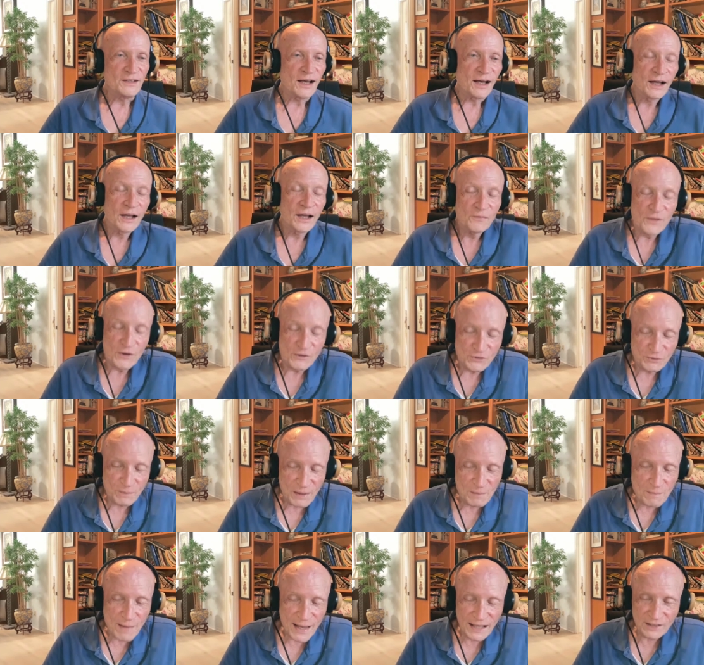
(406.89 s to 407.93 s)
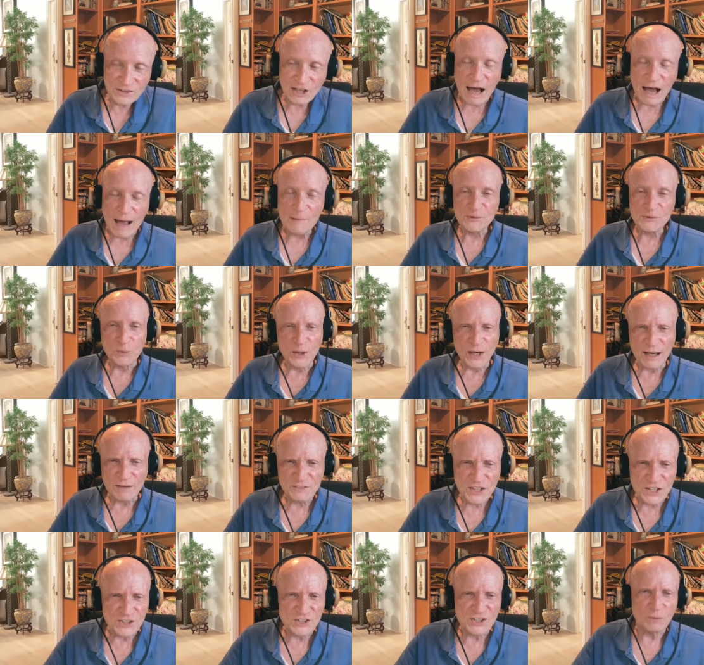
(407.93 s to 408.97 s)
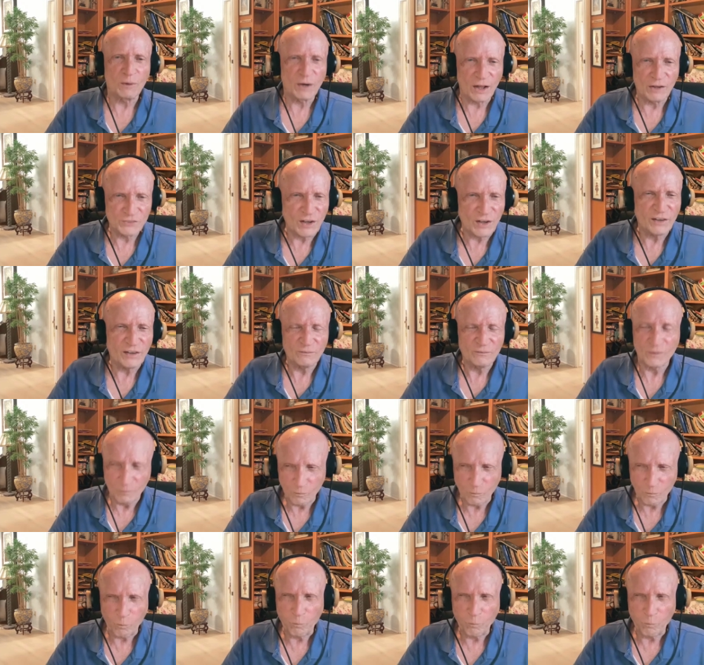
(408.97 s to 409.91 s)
Yeah. There's been many times when I'm teaching, when I say,